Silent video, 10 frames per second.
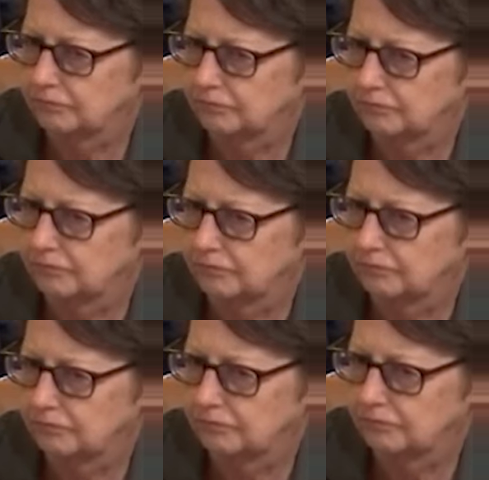
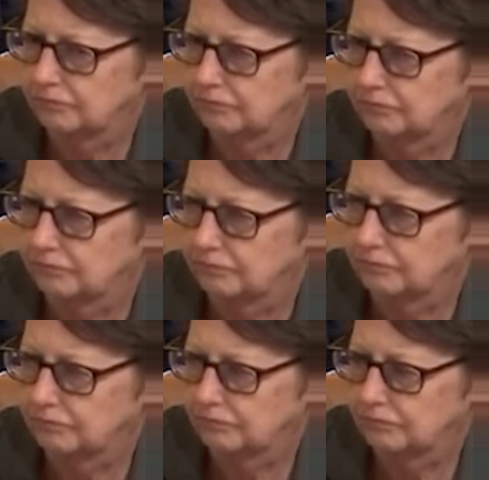
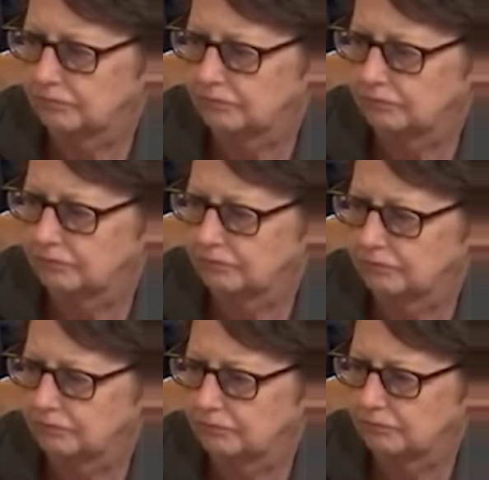
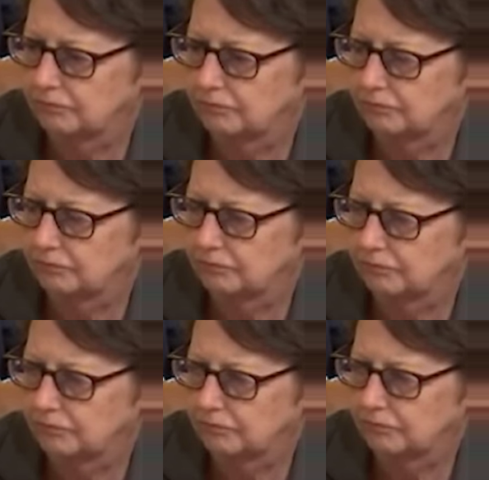
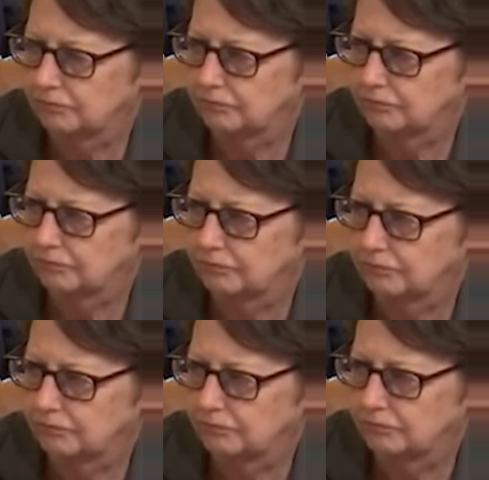
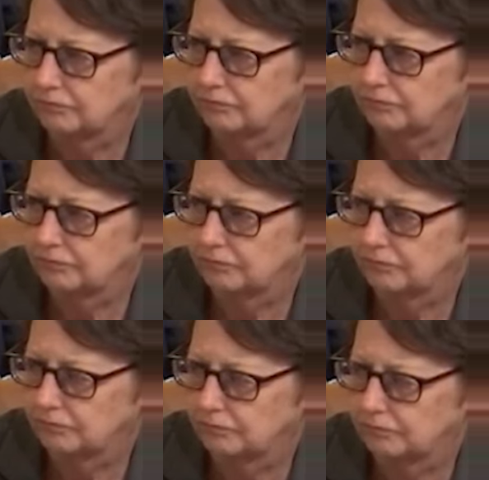
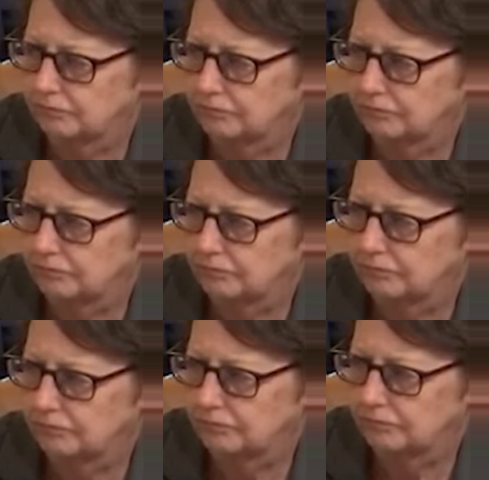
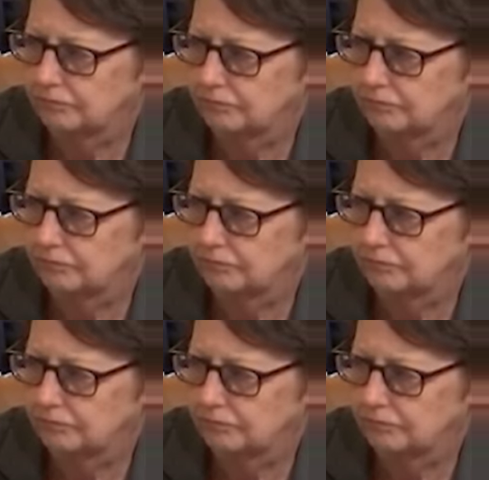(silent)